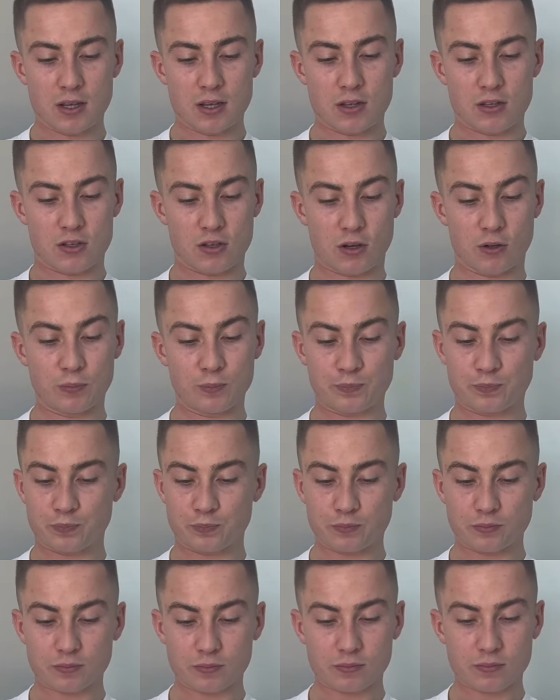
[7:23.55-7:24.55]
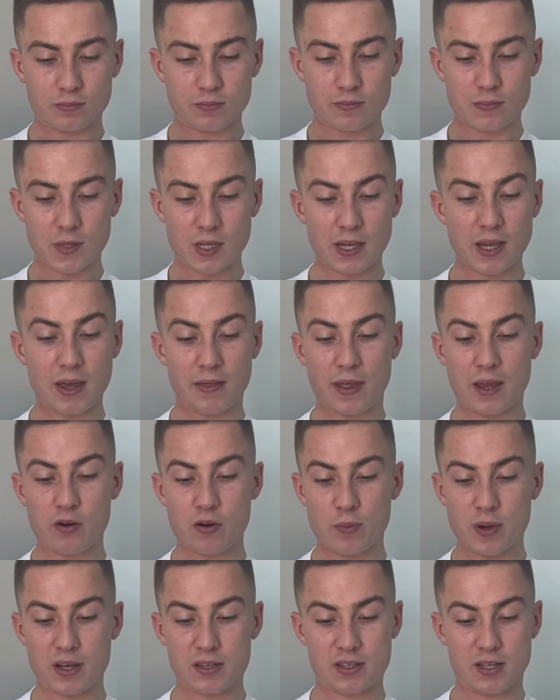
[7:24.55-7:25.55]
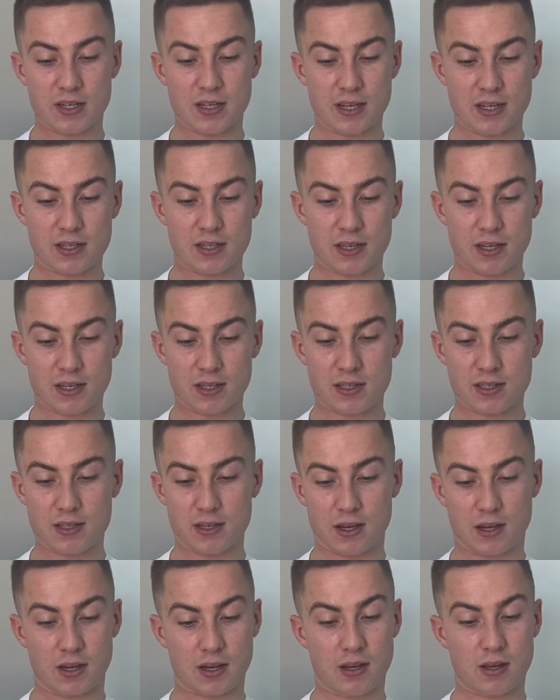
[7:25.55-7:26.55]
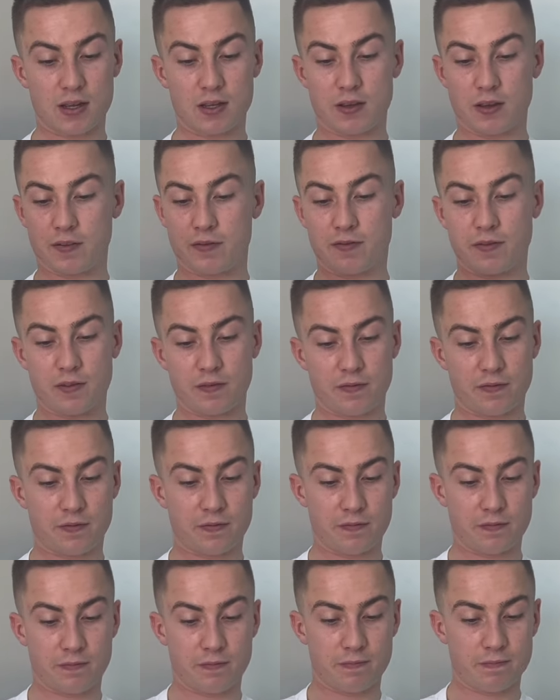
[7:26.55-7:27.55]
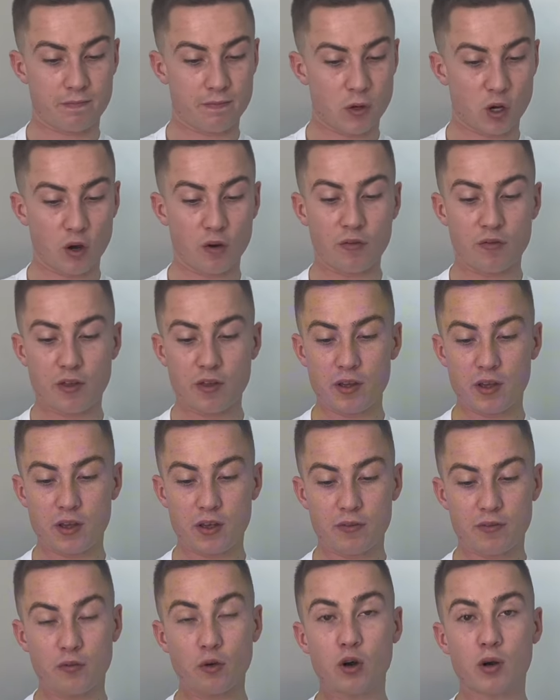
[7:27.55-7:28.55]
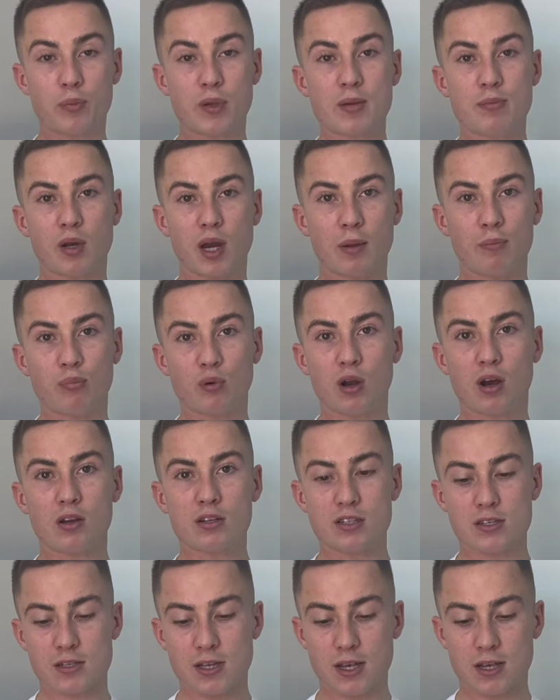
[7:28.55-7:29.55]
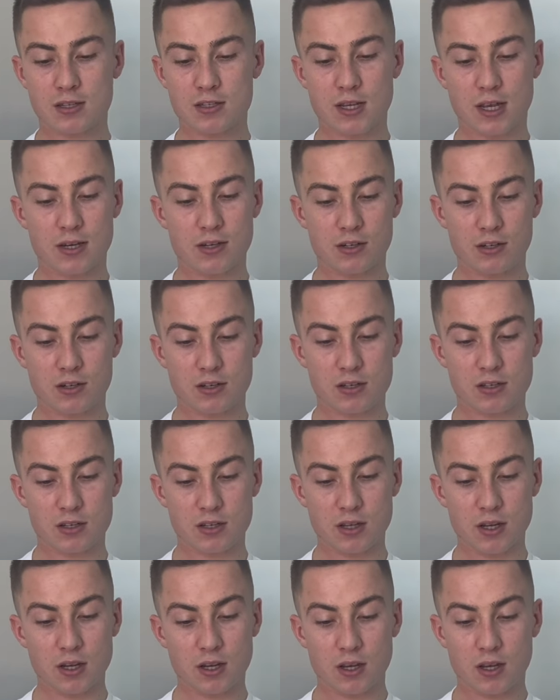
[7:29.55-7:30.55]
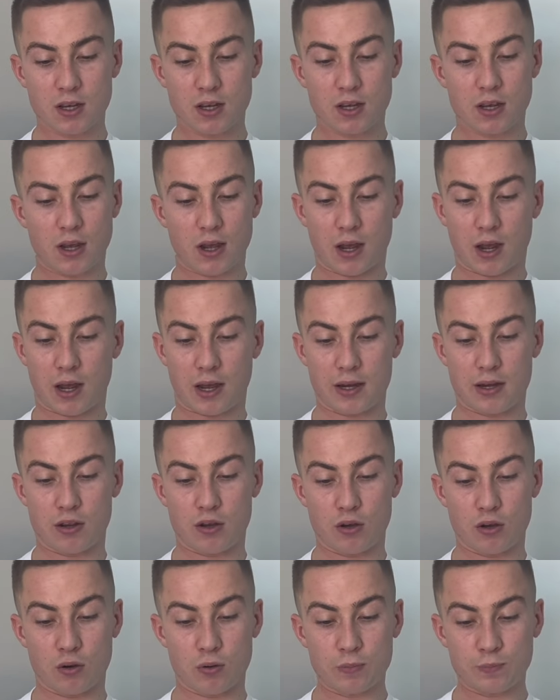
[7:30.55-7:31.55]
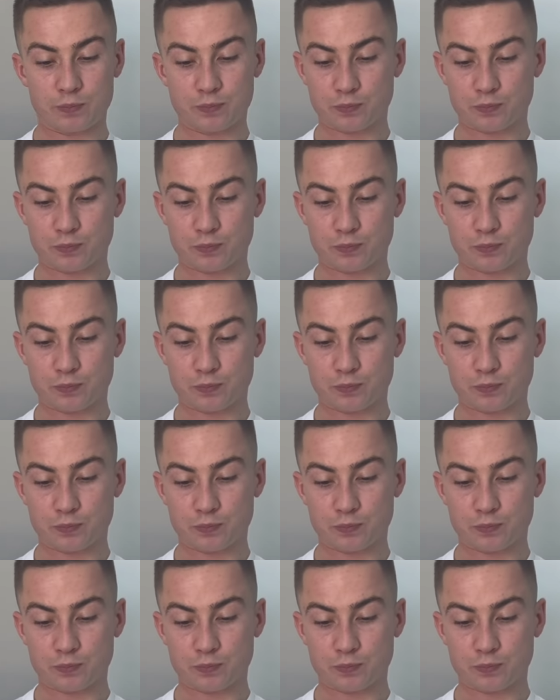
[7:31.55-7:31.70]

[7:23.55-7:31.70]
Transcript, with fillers: So, yeah, they were my statistics. Uh, if, if, of the four people I brought to sales centers, I know.